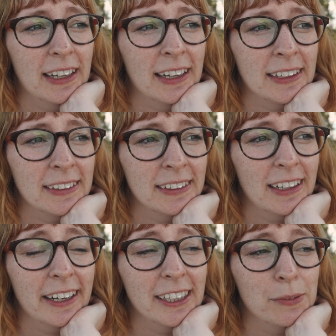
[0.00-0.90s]
and
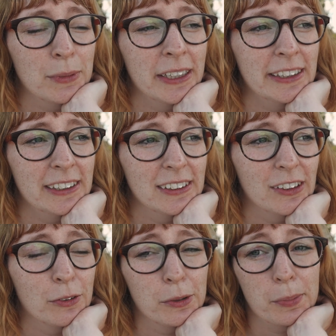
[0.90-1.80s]
guided me
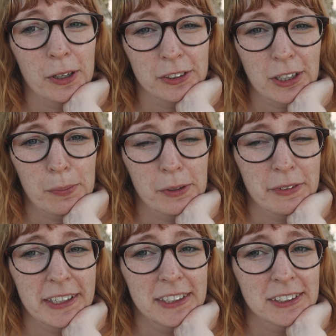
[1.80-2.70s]
over the past couple of
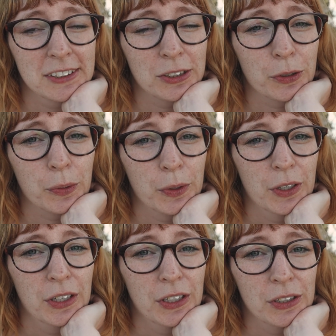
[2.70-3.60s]
years to
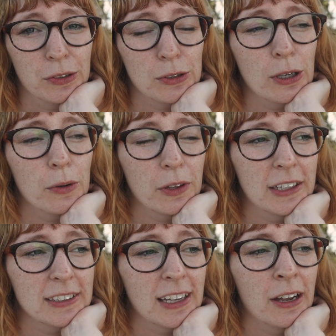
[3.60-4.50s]
slow
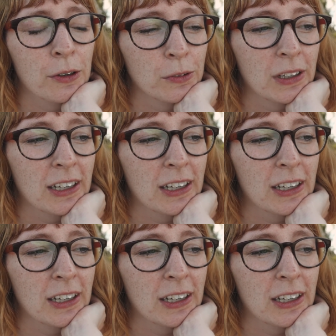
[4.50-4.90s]
things down